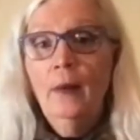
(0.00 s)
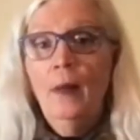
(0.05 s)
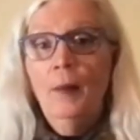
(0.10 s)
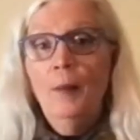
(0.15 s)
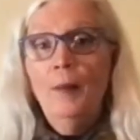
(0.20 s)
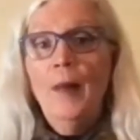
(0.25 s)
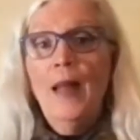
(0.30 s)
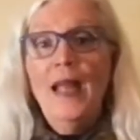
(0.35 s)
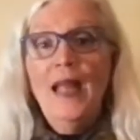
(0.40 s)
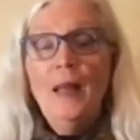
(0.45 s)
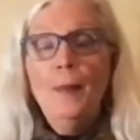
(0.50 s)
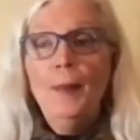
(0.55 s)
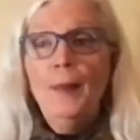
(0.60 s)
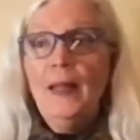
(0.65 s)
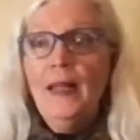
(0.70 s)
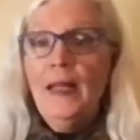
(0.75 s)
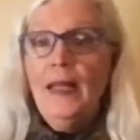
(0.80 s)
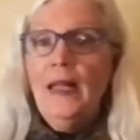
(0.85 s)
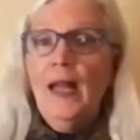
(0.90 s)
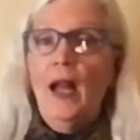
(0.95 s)

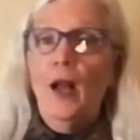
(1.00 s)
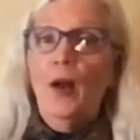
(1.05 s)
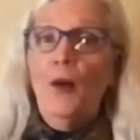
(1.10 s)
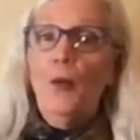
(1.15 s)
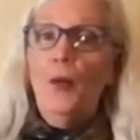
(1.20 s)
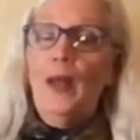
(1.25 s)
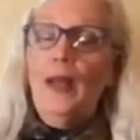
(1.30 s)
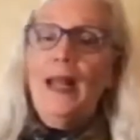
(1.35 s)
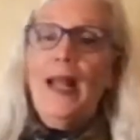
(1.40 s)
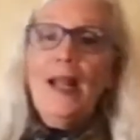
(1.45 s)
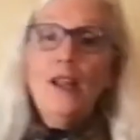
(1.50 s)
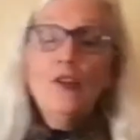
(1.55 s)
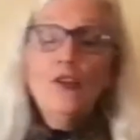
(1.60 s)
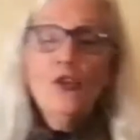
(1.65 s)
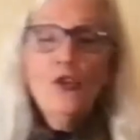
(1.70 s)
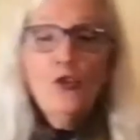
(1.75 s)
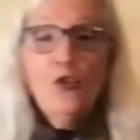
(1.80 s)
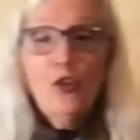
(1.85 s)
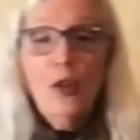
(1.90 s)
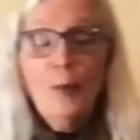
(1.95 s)
maybe a
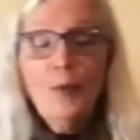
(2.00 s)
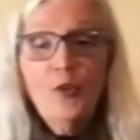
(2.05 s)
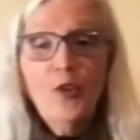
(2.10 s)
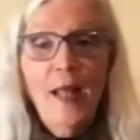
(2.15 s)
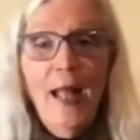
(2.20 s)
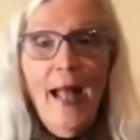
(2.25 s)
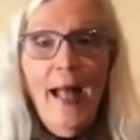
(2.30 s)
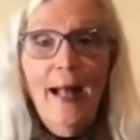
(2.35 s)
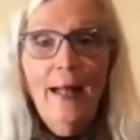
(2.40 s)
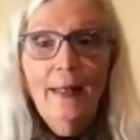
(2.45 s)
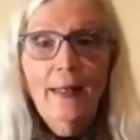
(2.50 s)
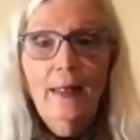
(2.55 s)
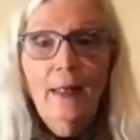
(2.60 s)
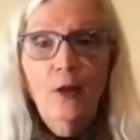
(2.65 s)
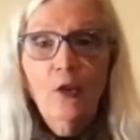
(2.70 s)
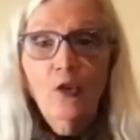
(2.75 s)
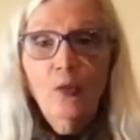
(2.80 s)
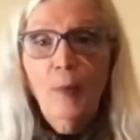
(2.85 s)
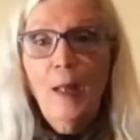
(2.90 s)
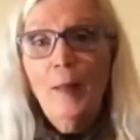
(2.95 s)
relationship
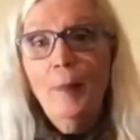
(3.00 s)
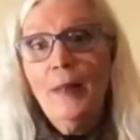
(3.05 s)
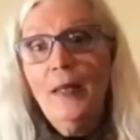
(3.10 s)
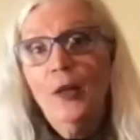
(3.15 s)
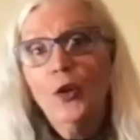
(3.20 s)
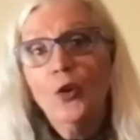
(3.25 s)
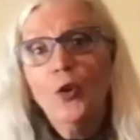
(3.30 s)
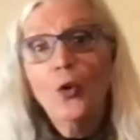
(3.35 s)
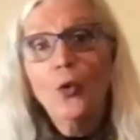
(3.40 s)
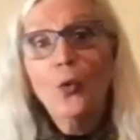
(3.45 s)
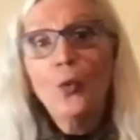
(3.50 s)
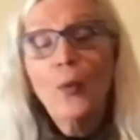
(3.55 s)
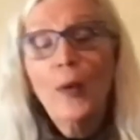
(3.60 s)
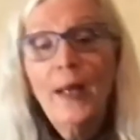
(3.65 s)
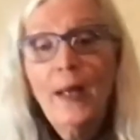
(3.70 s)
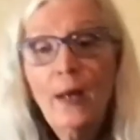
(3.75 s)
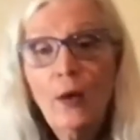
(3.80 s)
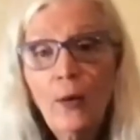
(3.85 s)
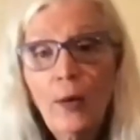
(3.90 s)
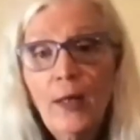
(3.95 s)
challenge, maybe a
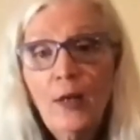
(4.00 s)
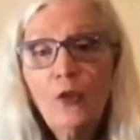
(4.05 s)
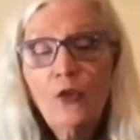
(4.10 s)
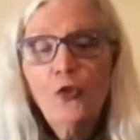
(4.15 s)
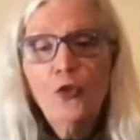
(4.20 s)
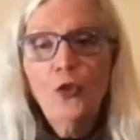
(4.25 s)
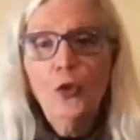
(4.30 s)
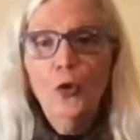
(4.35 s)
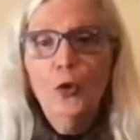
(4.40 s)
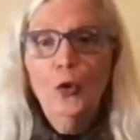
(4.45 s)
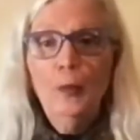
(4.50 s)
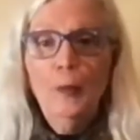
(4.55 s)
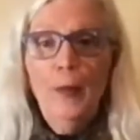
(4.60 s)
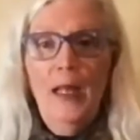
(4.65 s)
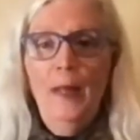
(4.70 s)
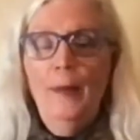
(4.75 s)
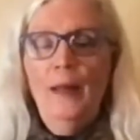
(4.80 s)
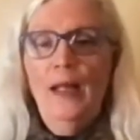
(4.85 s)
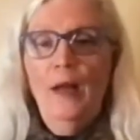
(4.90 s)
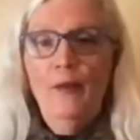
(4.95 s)
career issue,
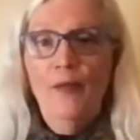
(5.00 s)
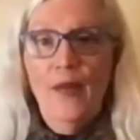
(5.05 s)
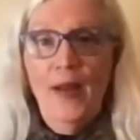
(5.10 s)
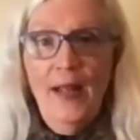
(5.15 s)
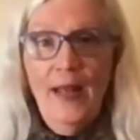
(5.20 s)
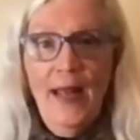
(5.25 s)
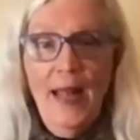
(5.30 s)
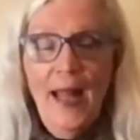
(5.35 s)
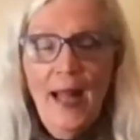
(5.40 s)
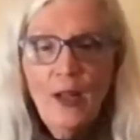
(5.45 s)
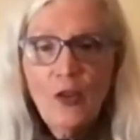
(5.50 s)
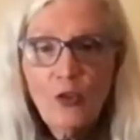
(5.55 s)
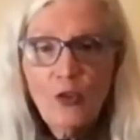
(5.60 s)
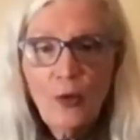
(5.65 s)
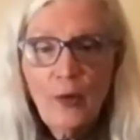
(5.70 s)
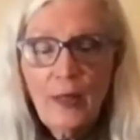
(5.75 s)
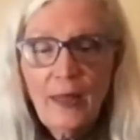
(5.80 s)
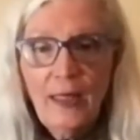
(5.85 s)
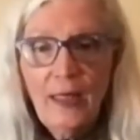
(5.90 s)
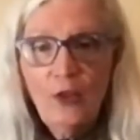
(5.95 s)
maybe a
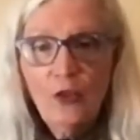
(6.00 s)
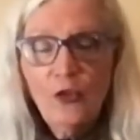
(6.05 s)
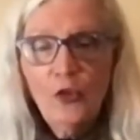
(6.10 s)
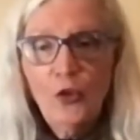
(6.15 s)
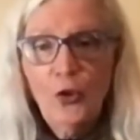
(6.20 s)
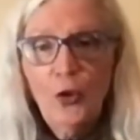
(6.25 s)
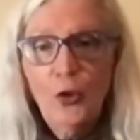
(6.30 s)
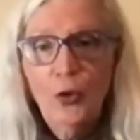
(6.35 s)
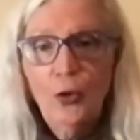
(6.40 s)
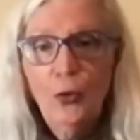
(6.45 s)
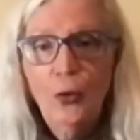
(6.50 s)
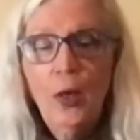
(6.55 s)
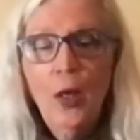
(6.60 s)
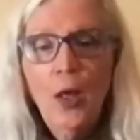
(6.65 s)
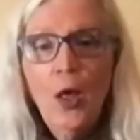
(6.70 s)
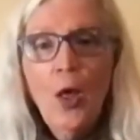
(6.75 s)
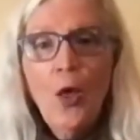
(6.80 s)
financial issue.